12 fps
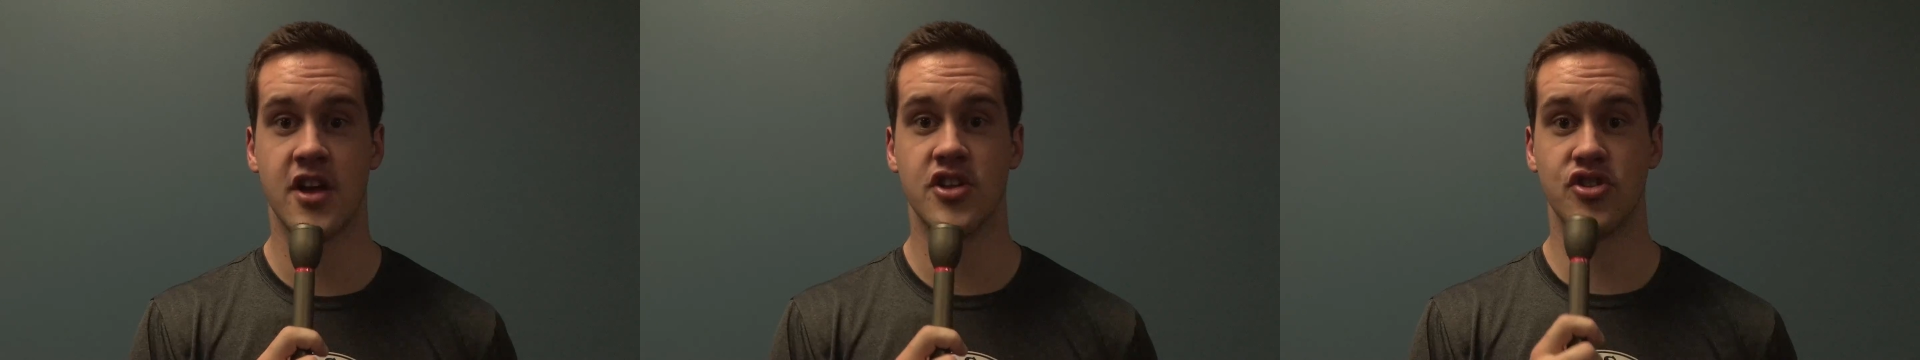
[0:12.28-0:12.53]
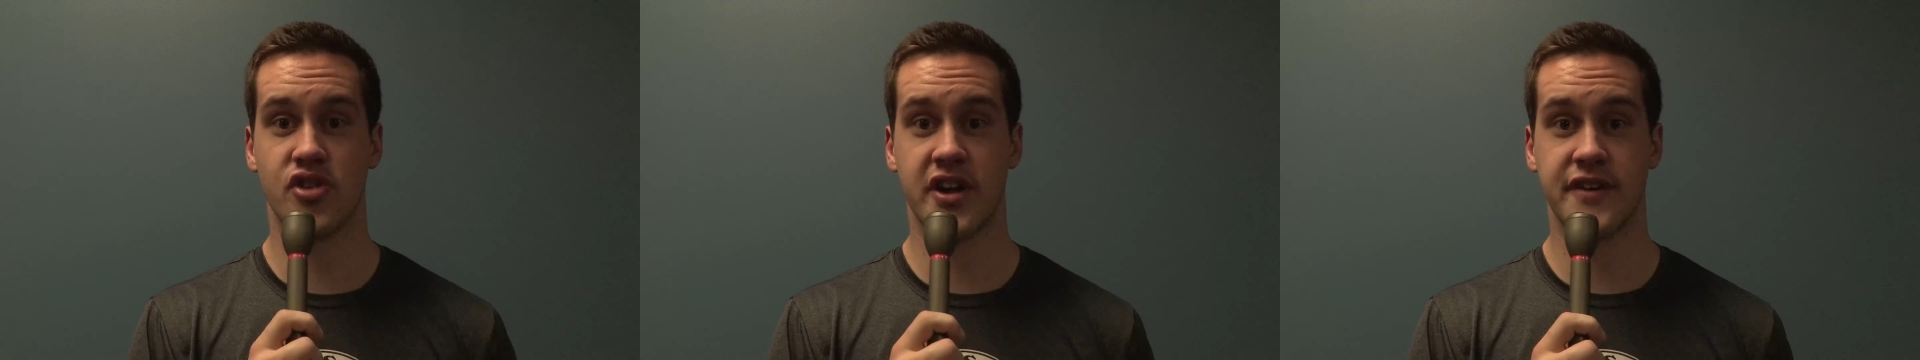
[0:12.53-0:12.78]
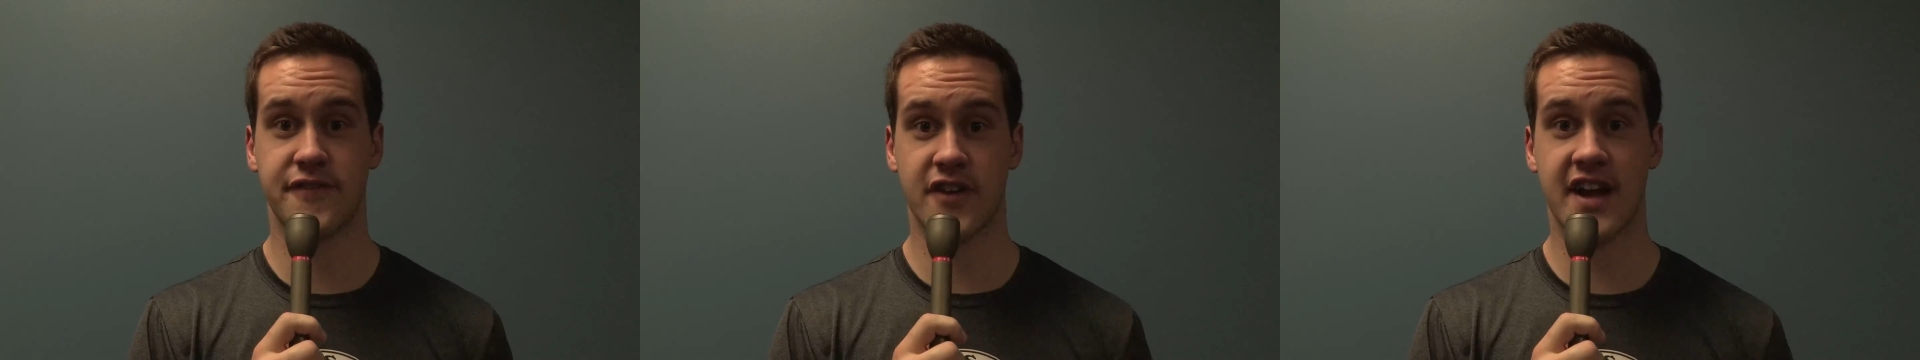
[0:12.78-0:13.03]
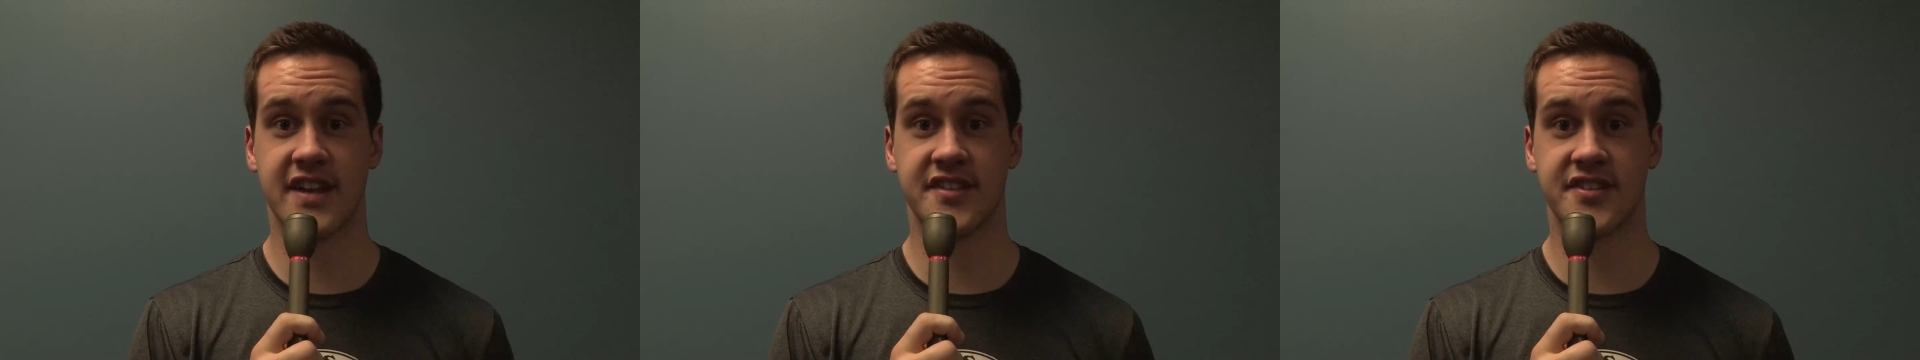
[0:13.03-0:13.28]
Jalone
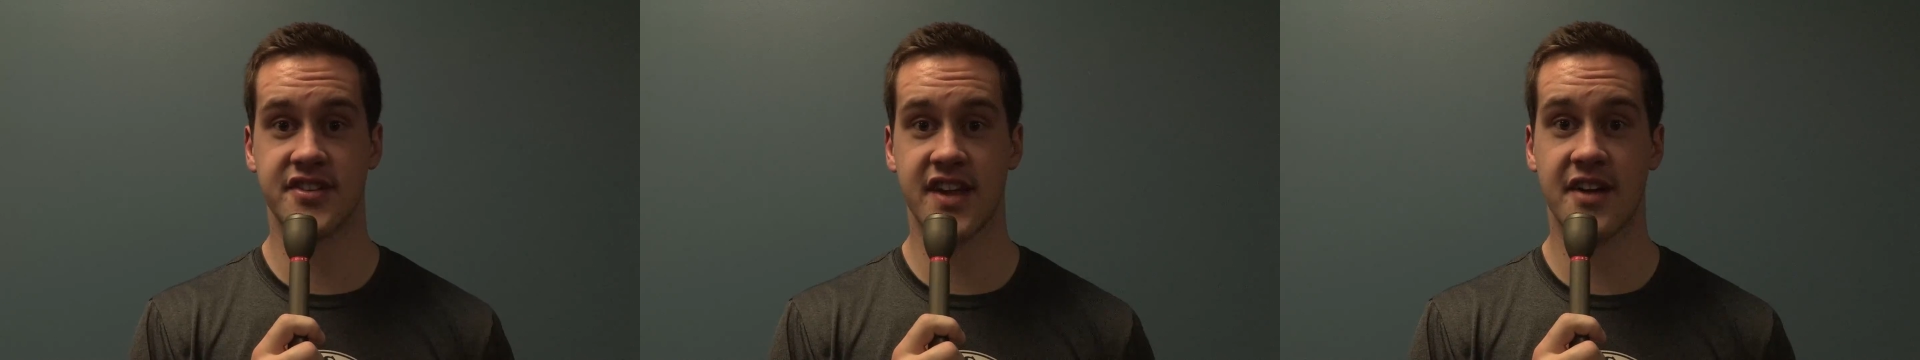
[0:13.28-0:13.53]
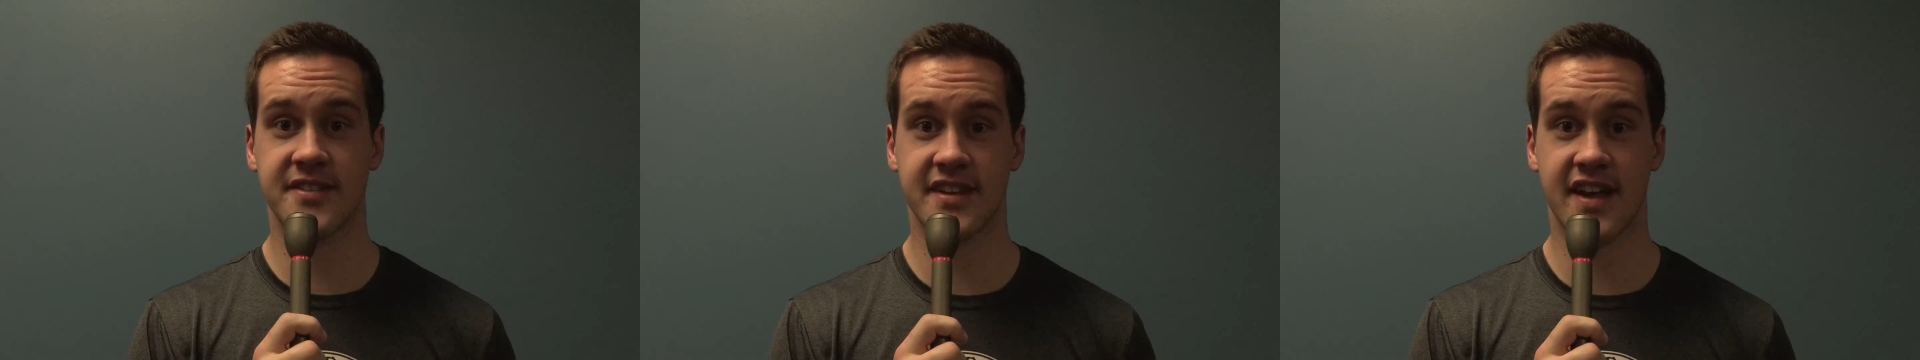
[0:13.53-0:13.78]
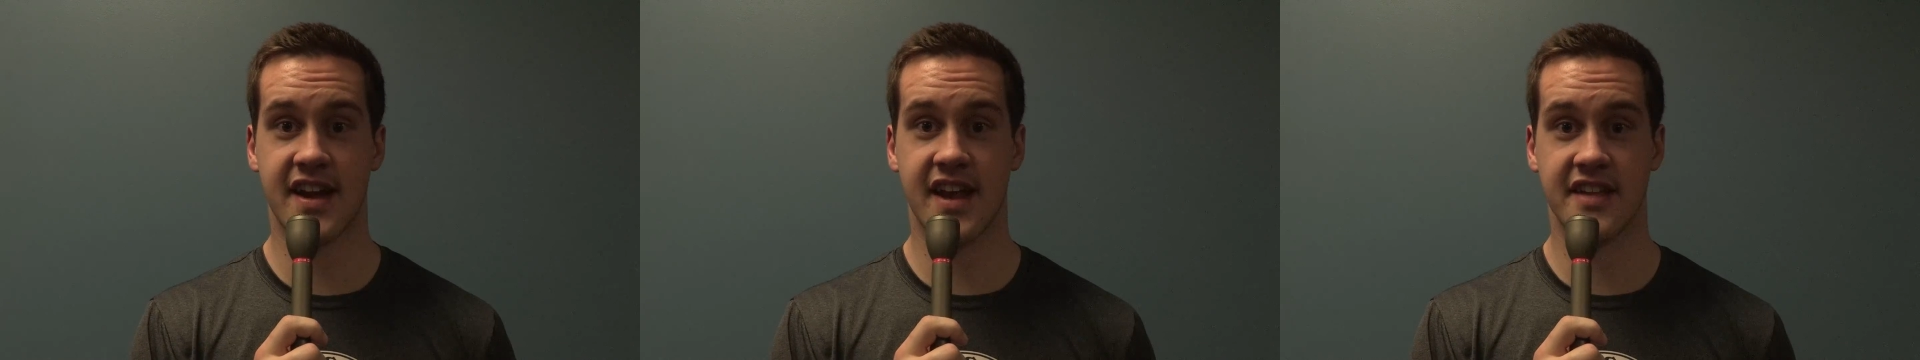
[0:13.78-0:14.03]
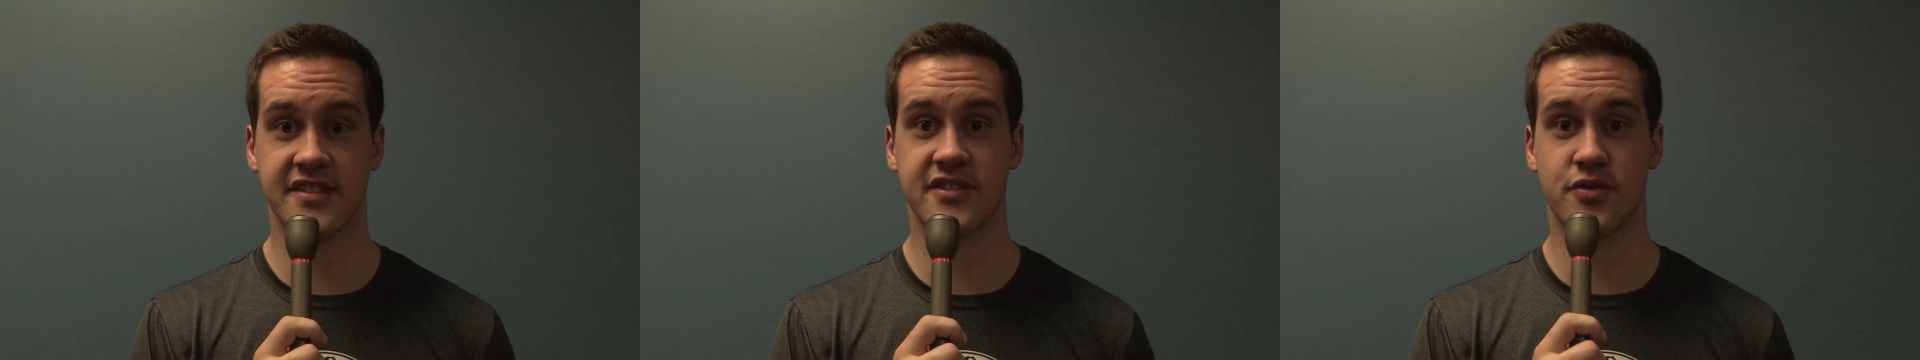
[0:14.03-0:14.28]
Friday stood out tonight
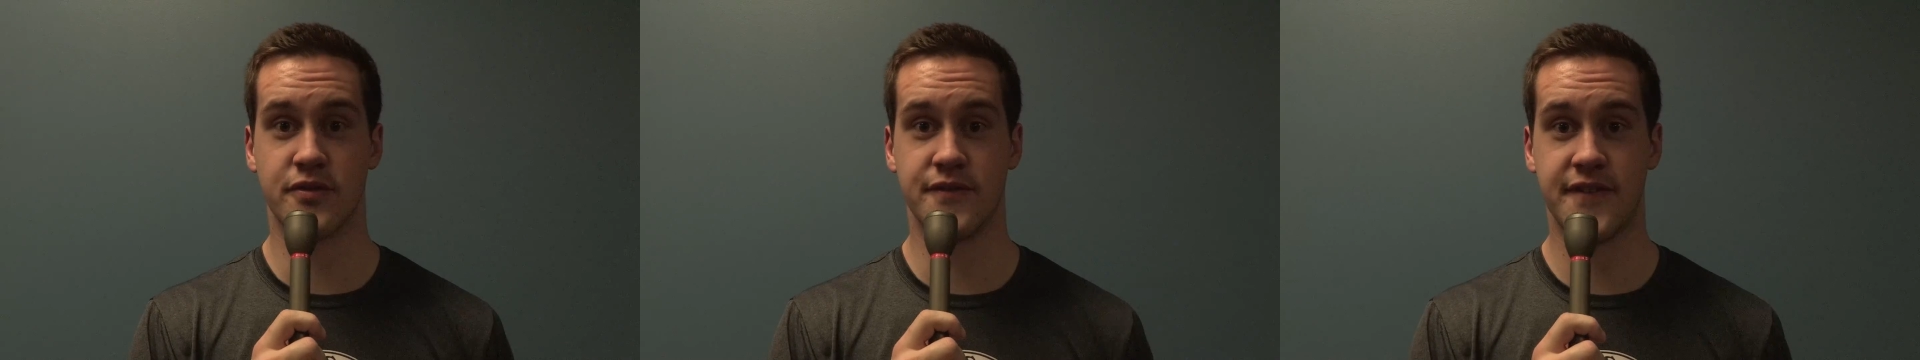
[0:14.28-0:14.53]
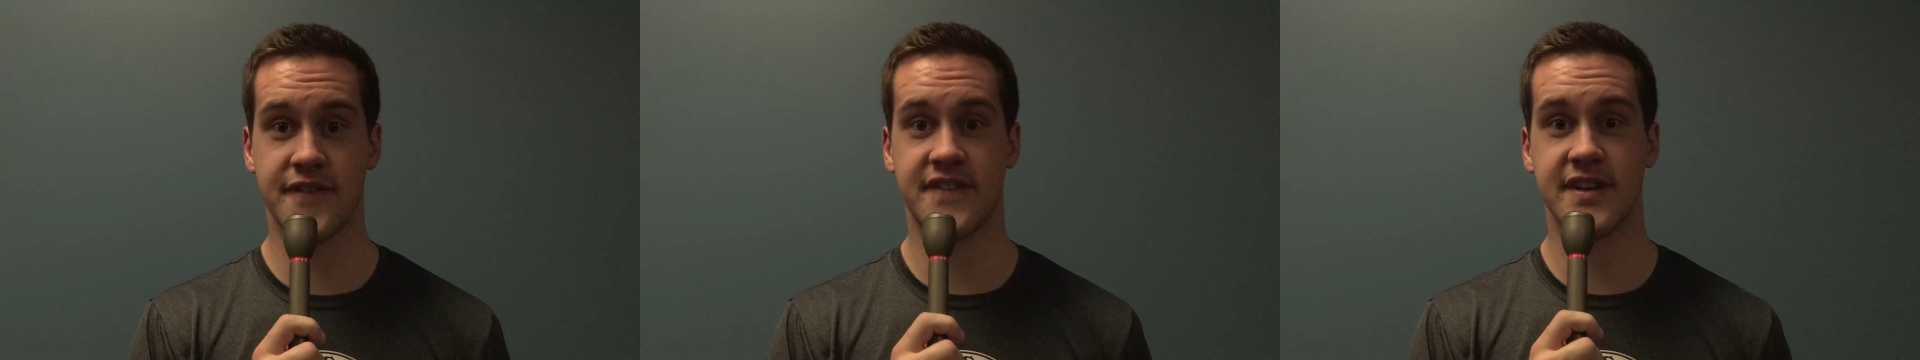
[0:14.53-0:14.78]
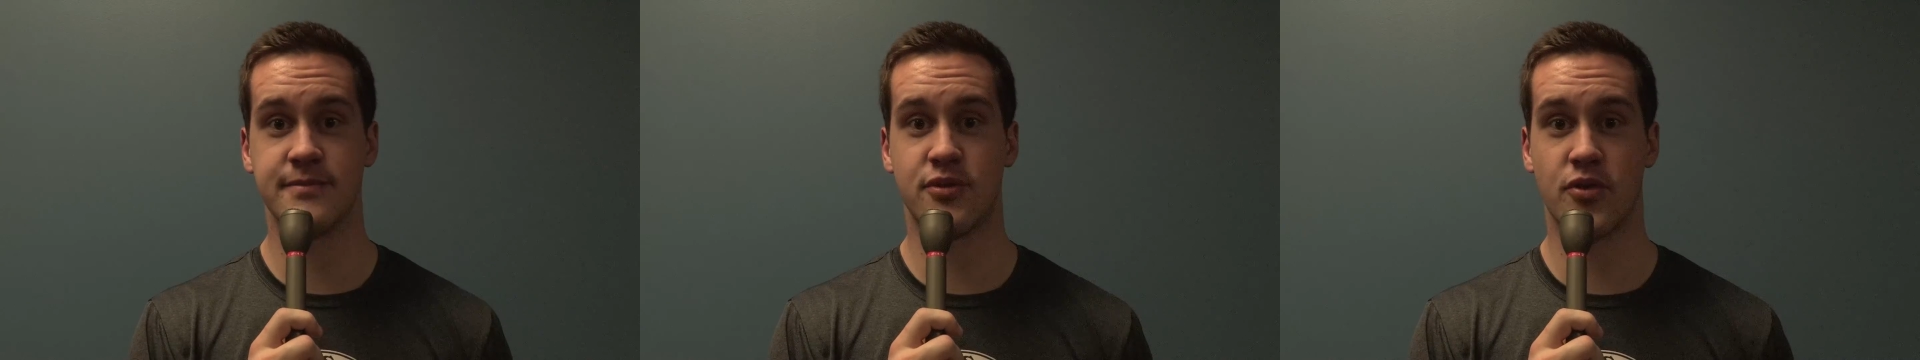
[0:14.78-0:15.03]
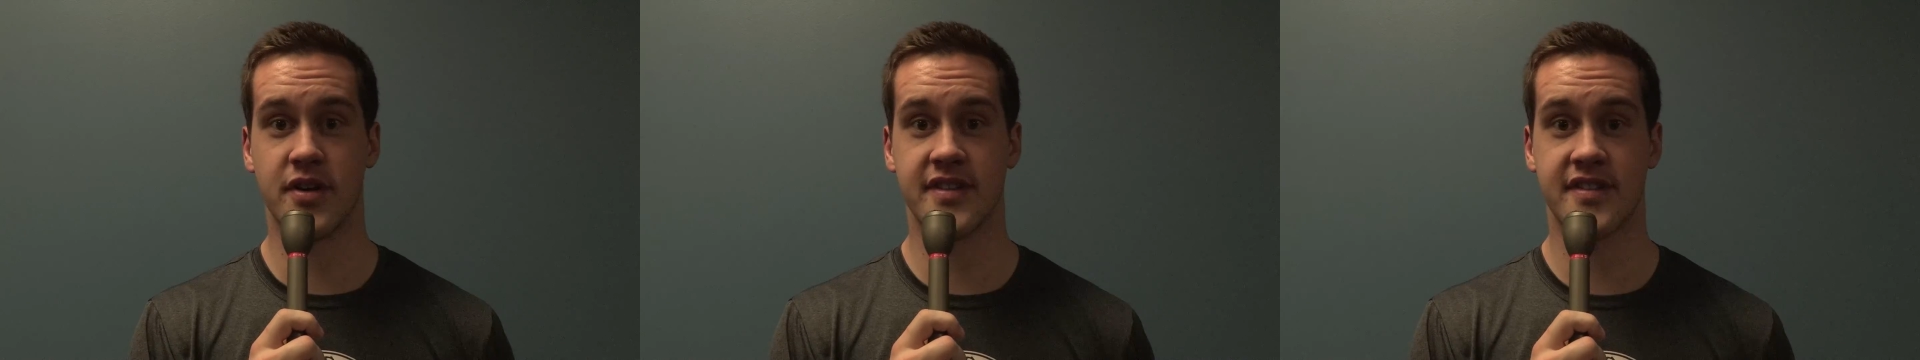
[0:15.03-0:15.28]
as he scored 15
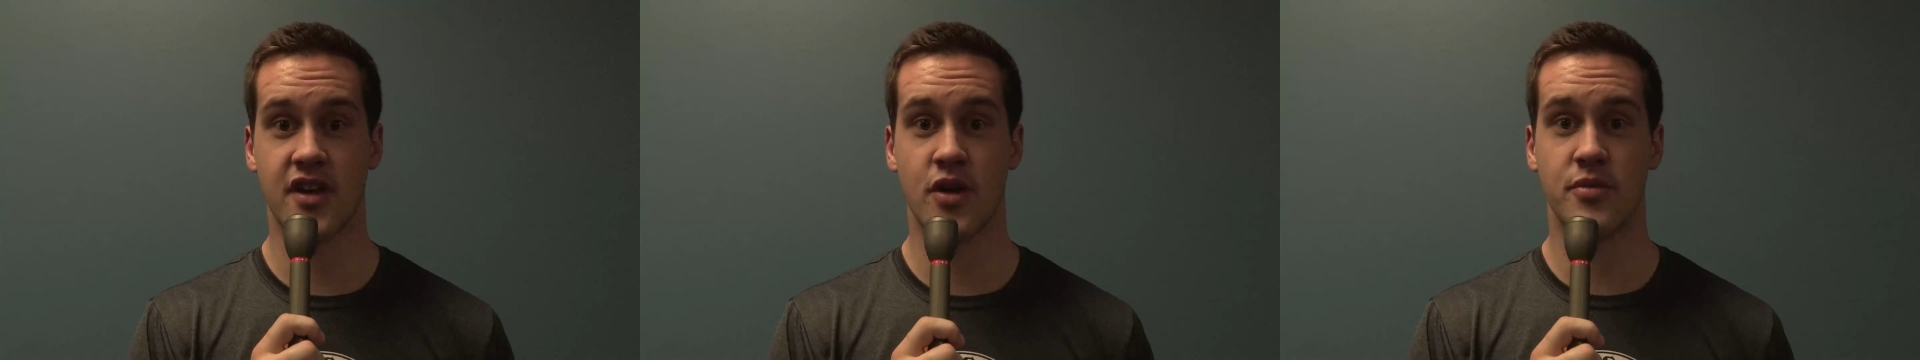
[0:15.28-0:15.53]
points